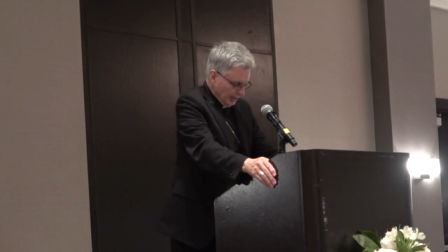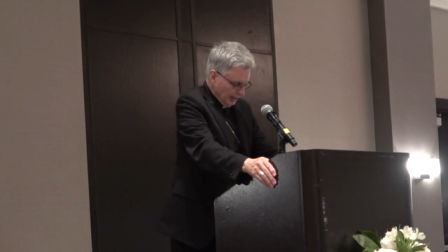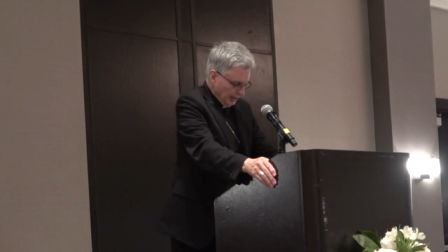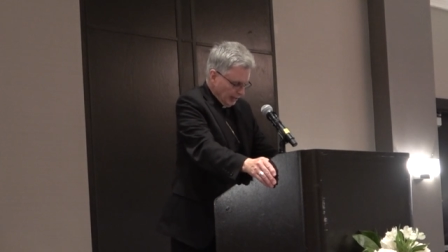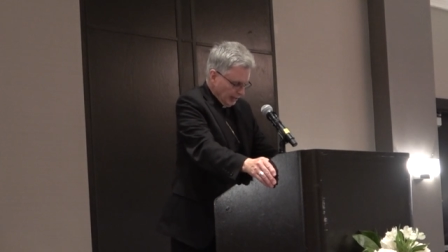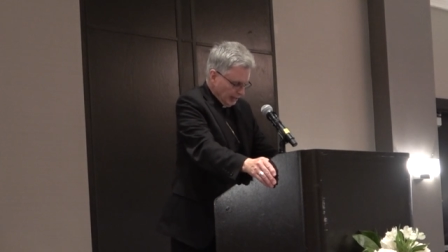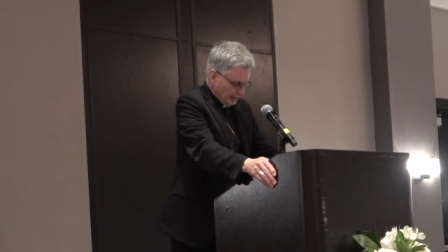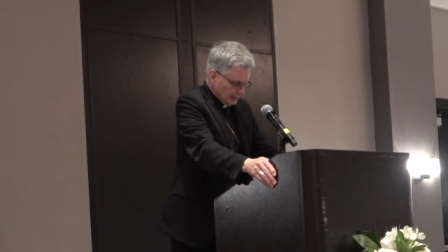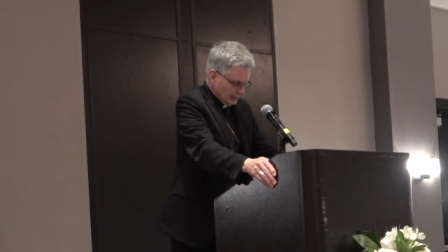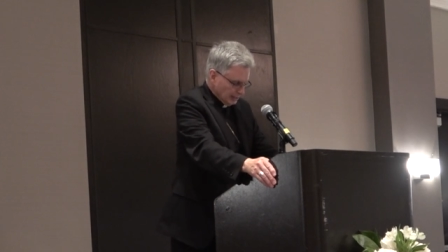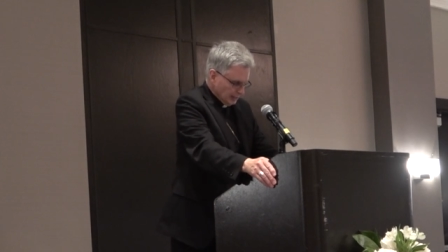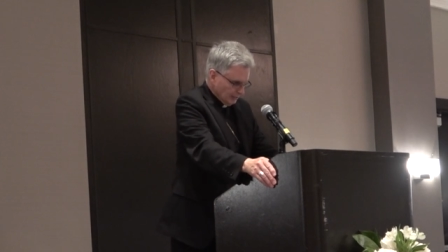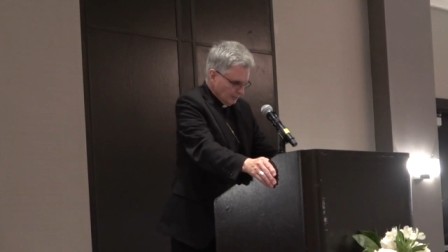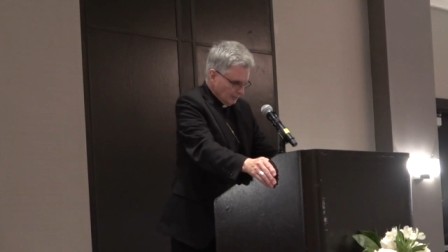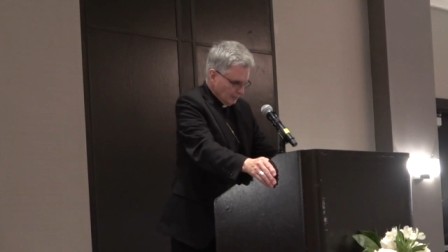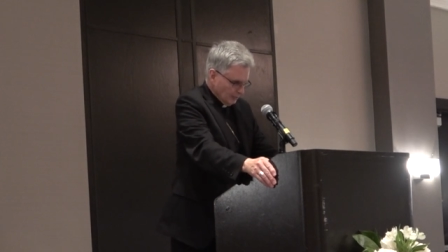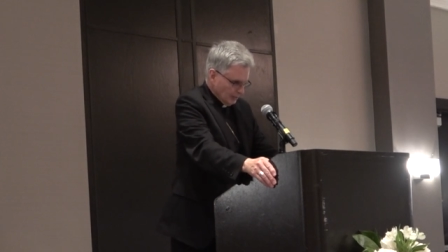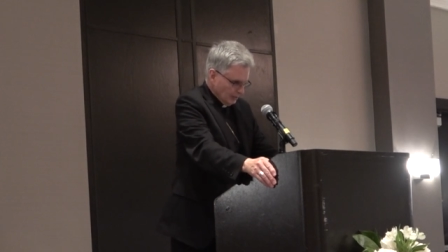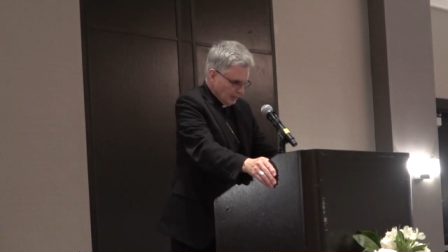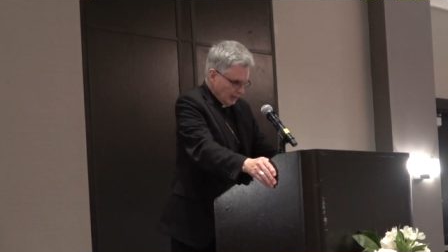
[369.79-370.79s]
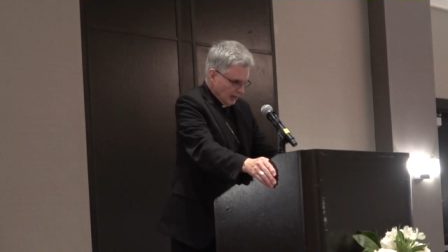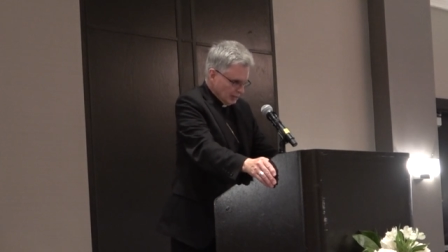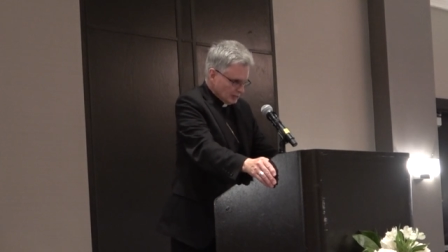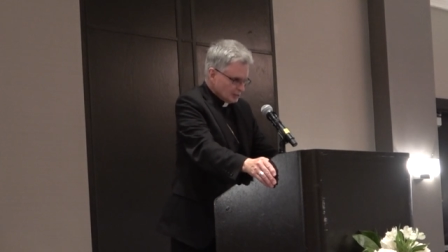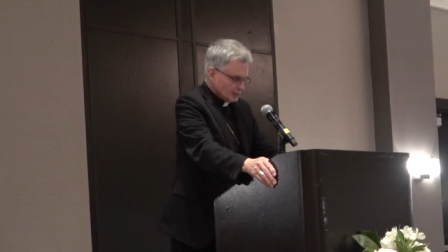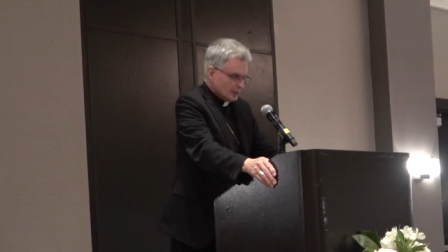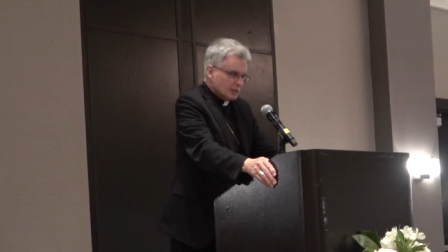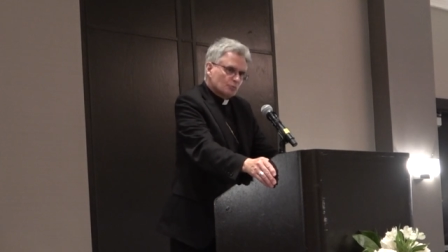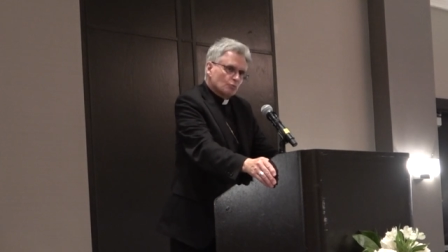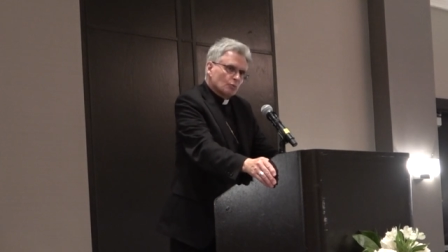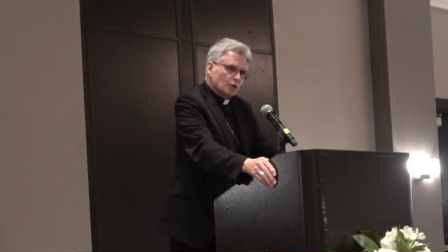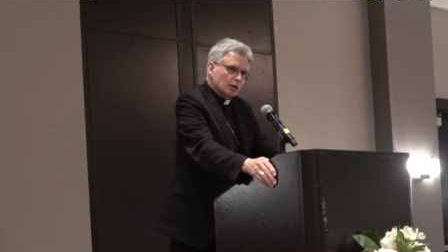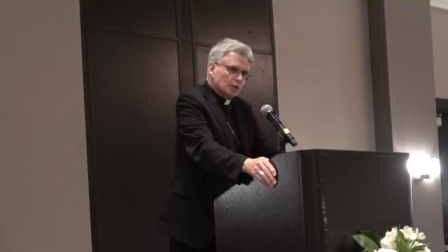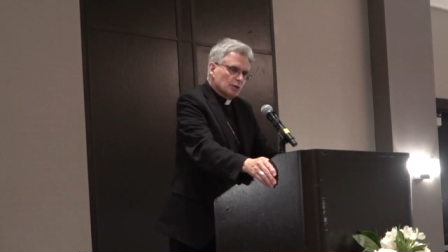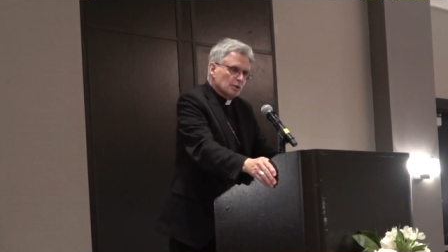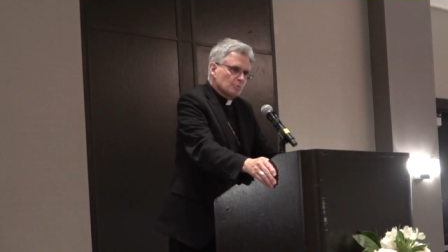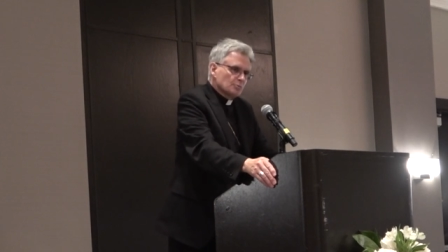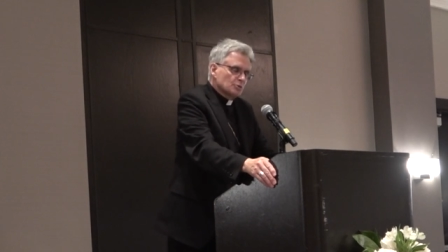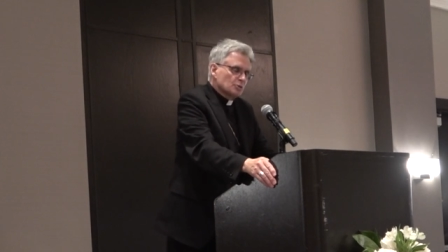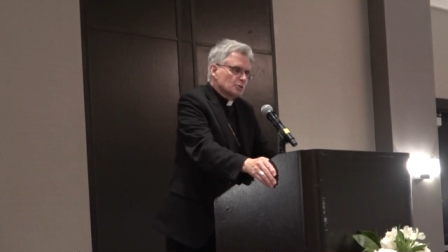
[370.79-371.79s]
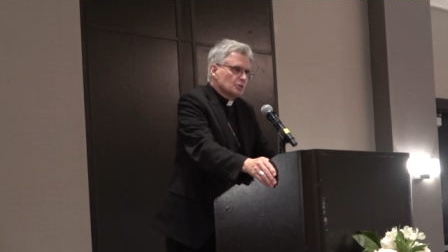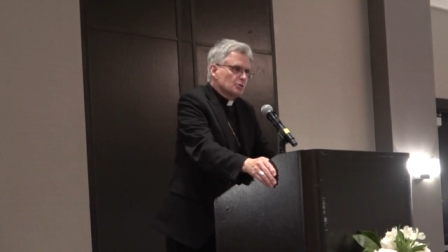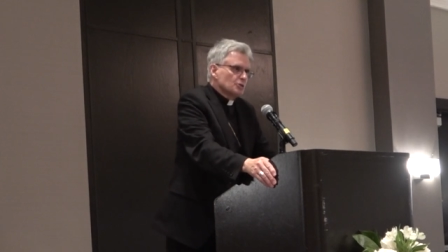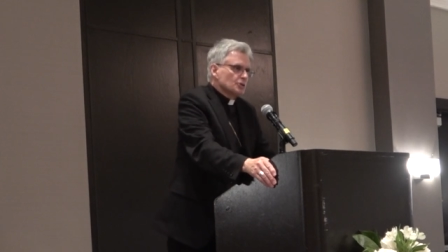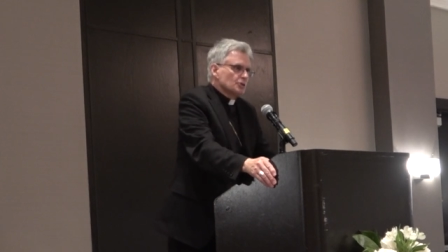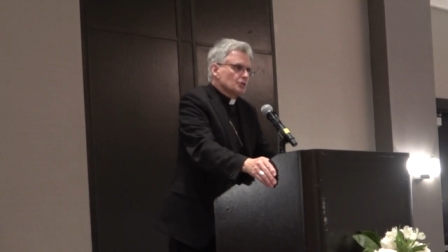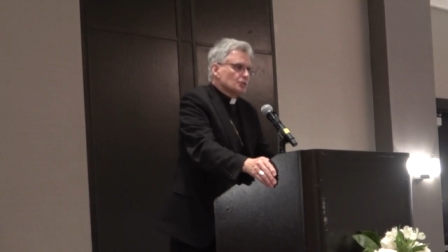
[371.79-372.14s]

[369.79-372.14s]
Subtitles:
And I said, when it comes to these